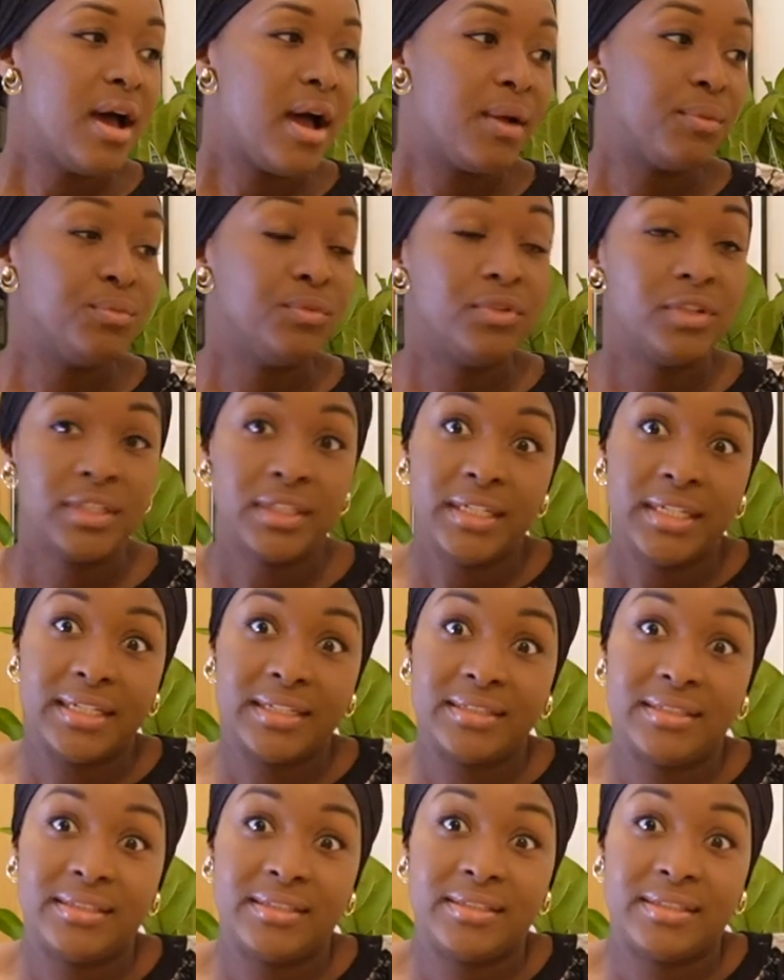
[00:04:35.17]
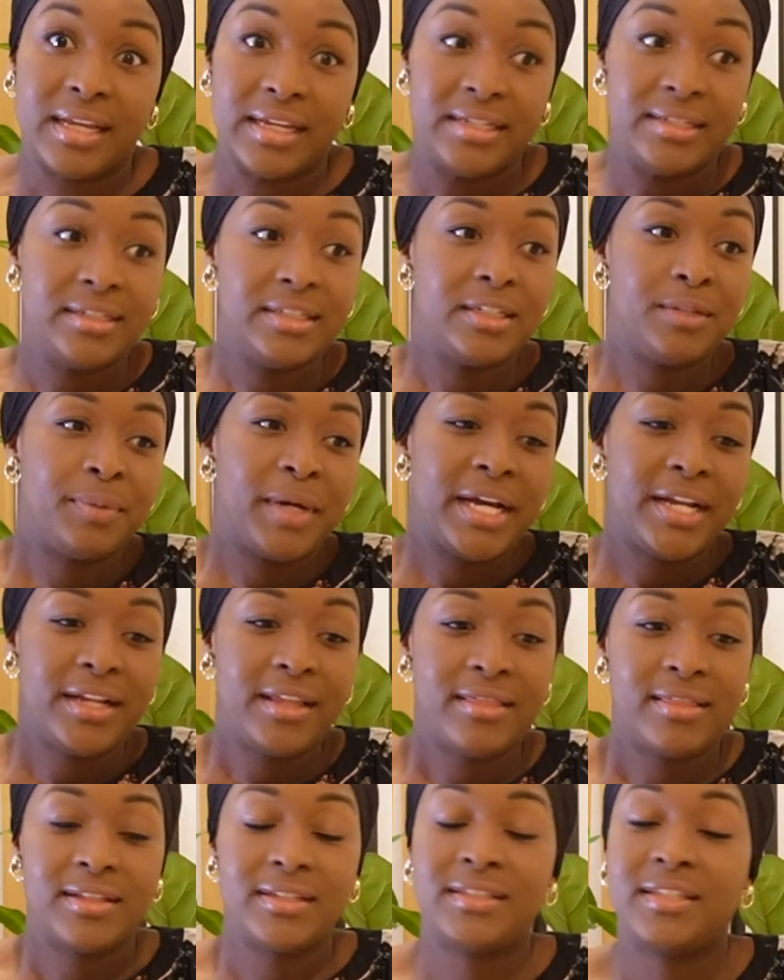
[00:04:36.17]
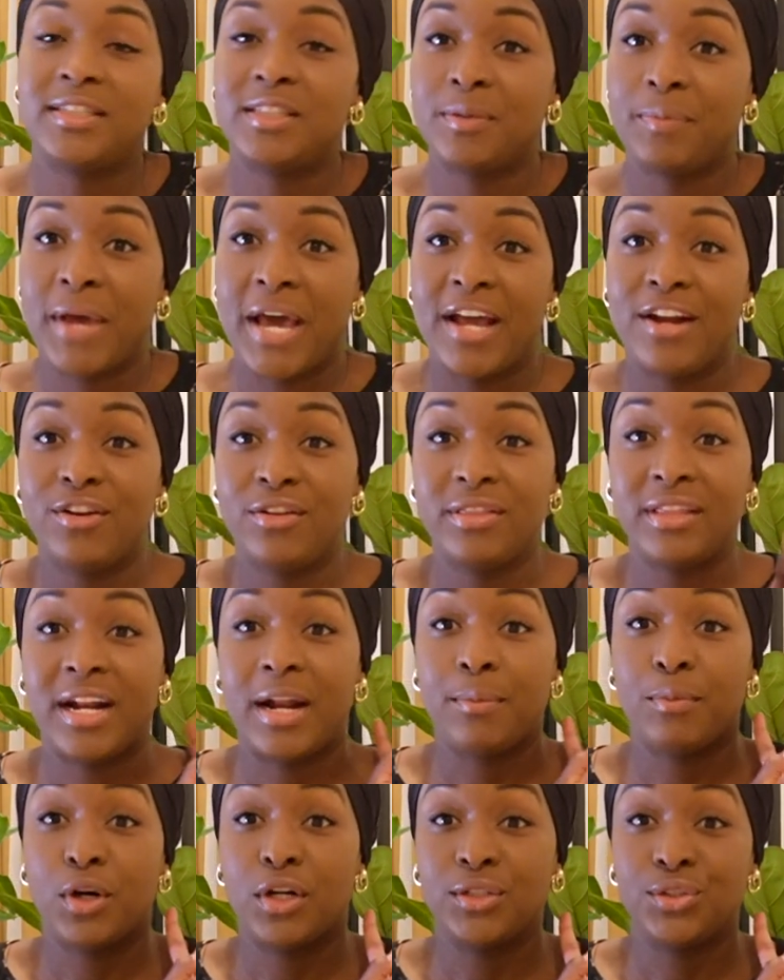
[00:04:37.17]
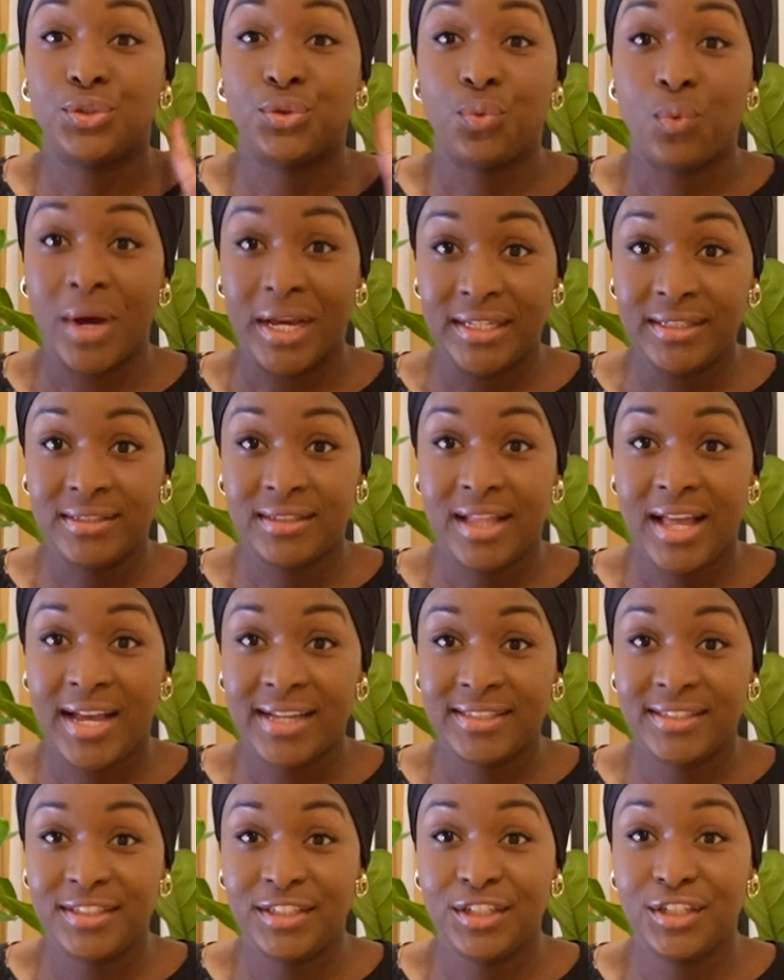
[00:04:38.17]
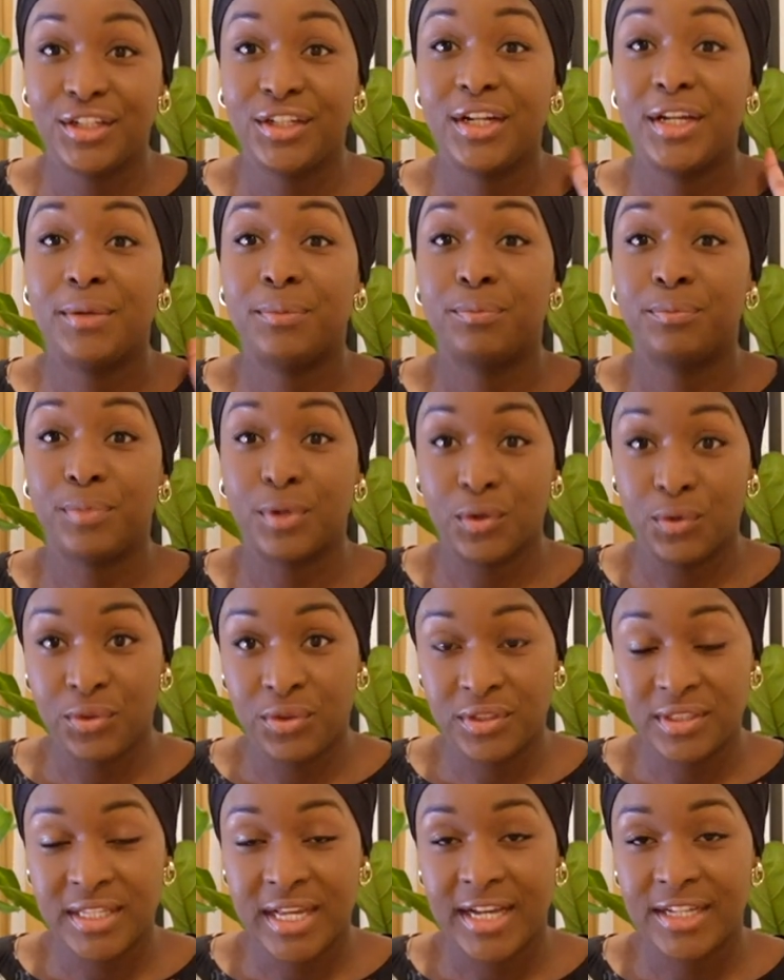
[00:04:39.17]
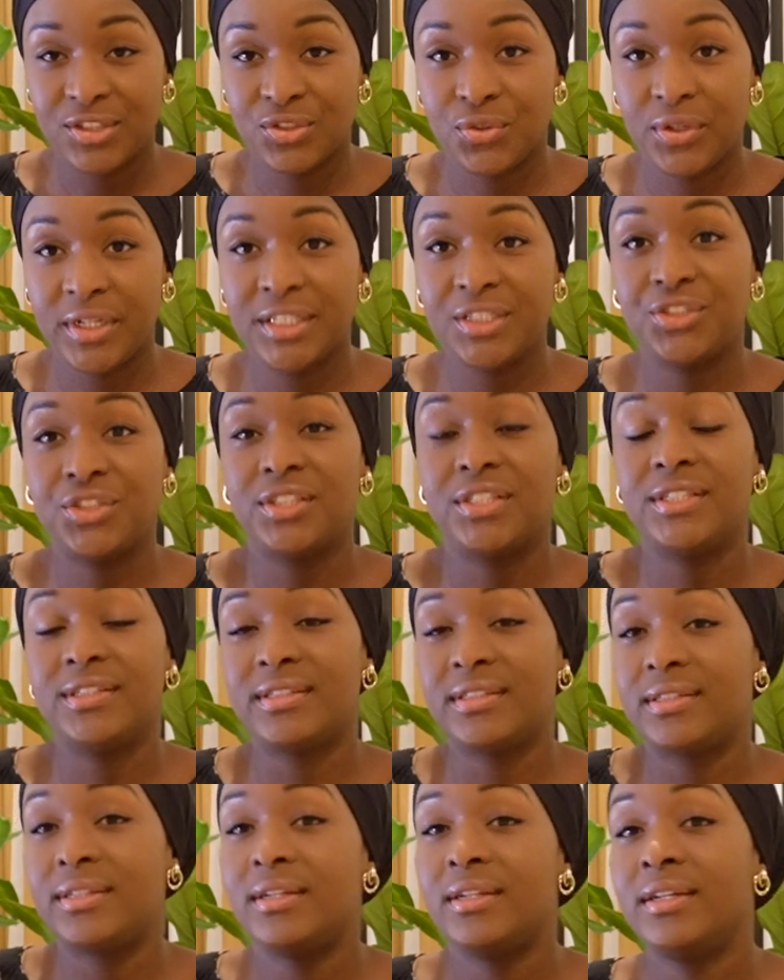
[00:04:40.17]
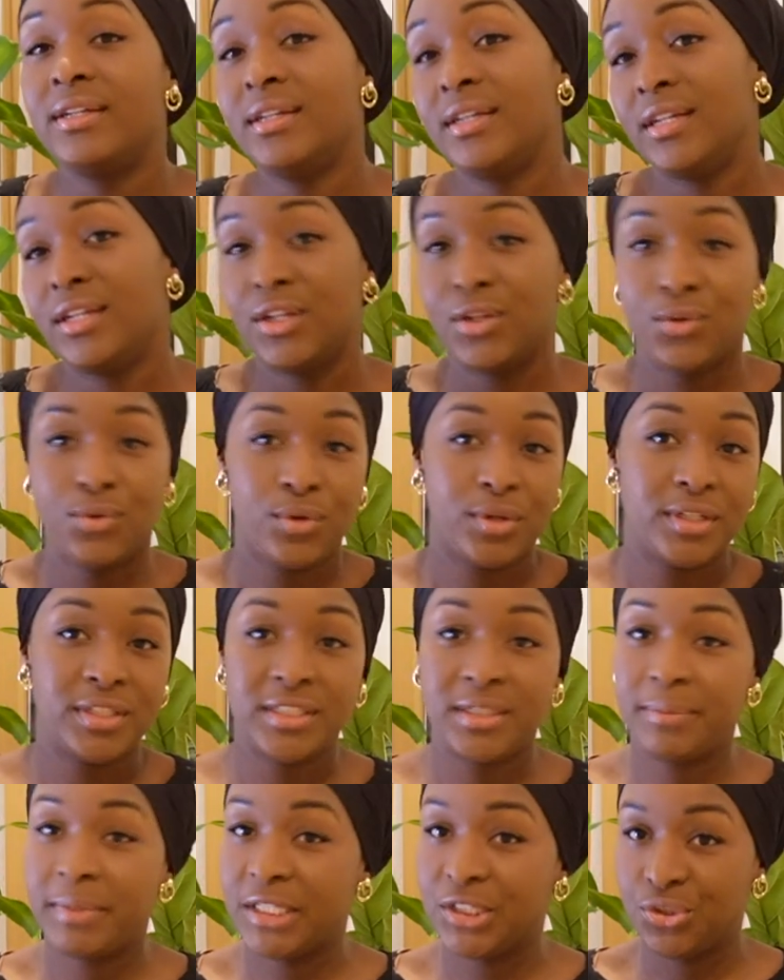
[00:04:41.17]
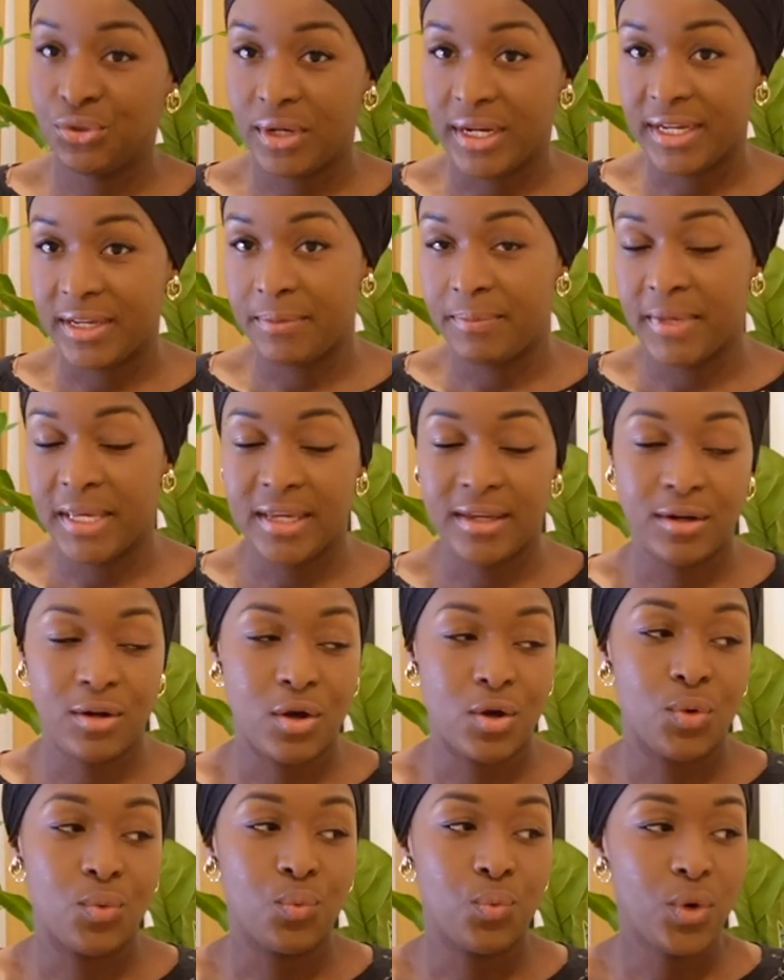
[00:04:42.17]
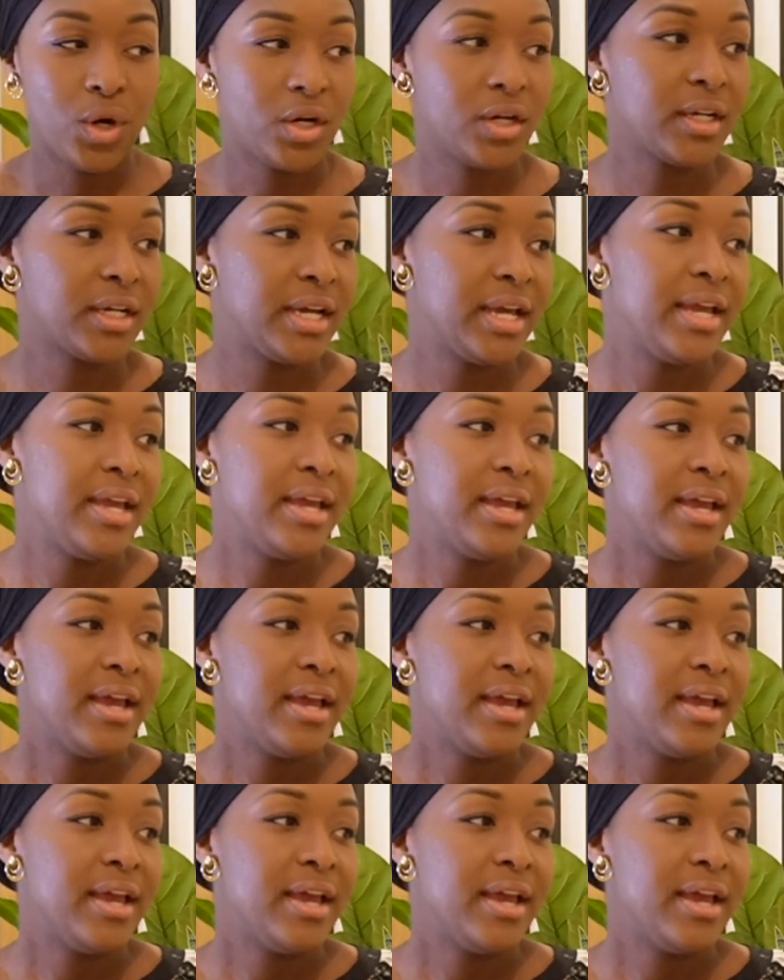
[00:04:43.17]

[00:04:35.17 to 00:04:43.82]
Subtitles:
I'm really excited about it. This is a pattern that I bought twice last year in both size ranges in order to make sure I can make it all work.